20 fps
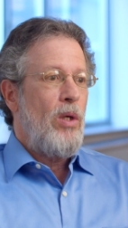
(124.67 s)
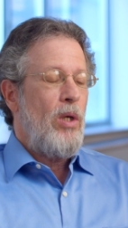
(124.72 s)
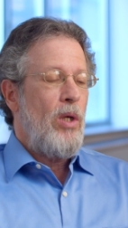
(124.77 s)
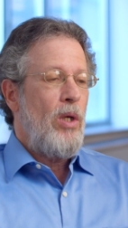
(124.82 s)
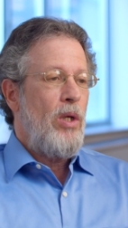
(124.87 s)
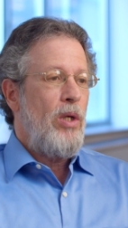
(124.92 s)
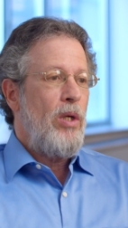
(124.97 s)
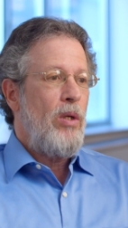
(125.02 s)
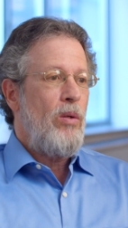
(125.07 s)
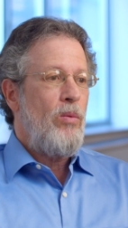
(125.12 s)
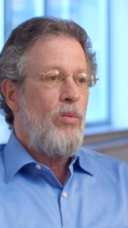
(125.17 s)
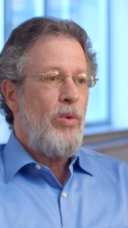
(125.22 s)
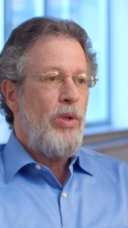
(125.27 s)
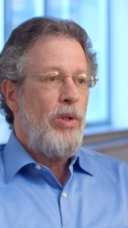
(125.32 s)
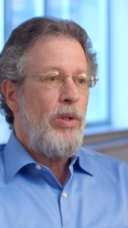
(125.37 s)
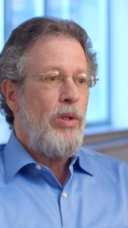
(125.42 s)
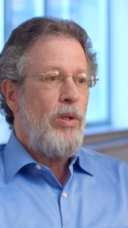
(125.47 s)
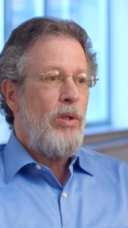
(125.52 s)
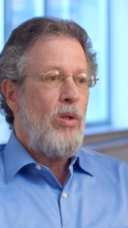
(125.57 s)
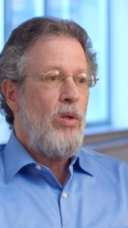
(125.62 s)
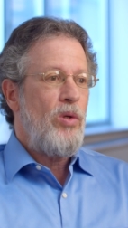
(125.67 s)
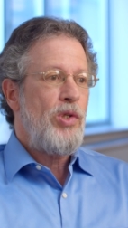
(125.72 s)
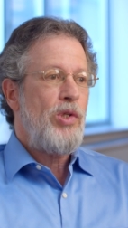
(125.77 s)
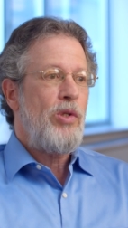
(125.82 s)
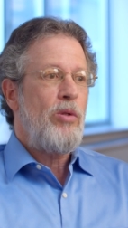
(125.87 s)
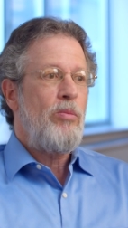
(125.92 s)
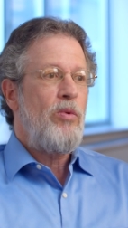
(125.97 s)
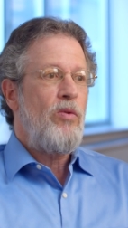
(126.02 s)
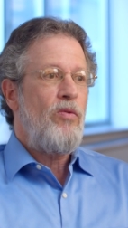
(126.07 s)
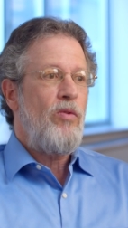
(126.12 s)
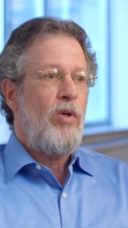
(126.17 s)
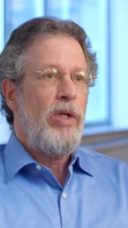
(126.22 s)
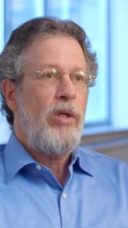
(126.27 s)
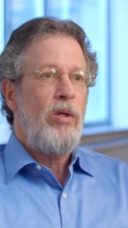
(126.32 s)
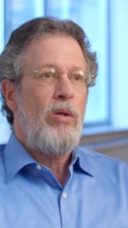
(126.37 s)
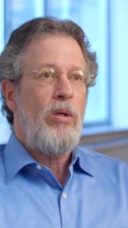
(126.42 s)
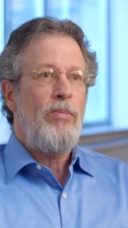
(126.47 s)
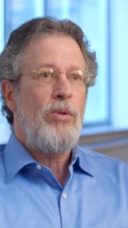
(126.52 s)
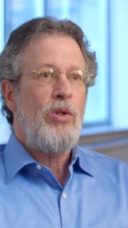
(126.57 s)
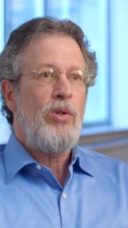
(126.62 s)
And then we also provide
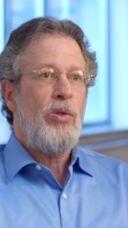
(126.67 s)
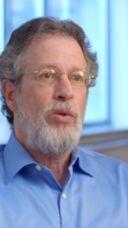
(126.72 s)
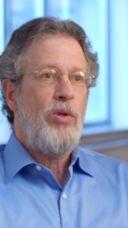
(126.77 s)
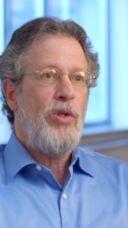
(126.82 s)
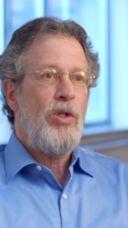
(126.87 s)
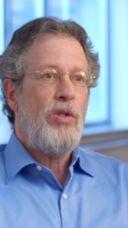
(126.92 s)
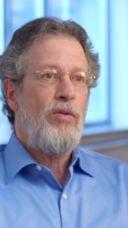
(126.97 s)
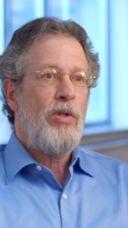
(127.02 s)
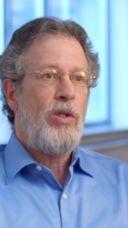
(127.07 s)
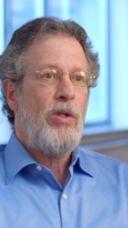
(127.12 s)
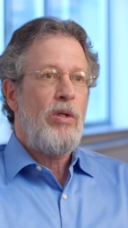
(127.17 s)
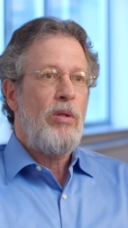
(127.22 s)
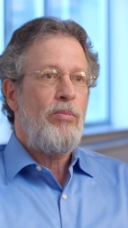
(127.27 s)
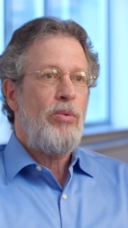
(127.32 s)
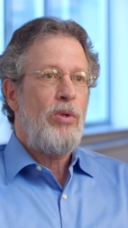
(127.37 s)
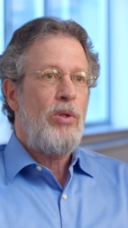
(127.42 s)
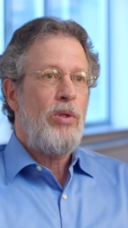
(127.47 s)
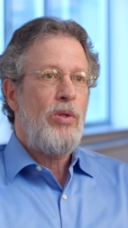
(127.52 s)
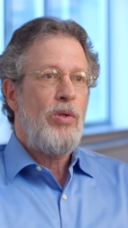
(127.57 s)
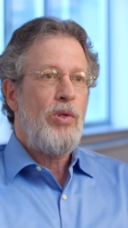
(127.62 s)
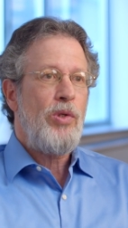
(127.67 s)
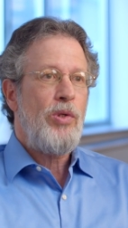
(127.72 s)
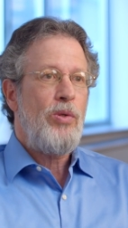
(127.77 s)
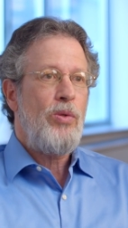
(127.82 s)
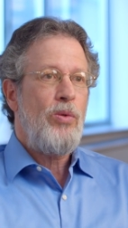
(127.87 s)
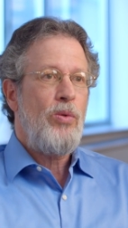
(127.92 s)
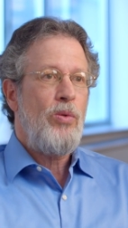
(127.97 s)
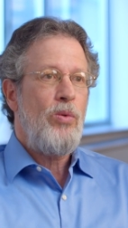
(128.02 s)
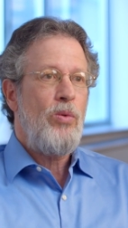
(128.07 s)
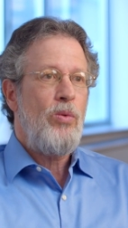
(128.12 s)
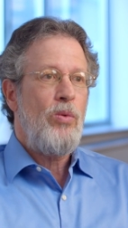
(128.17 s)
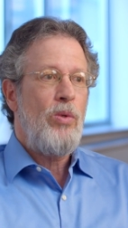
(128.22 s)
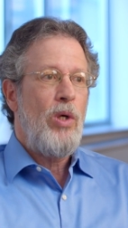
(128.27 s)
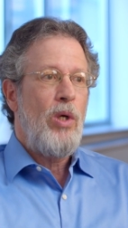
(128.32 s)
opportunities for companies to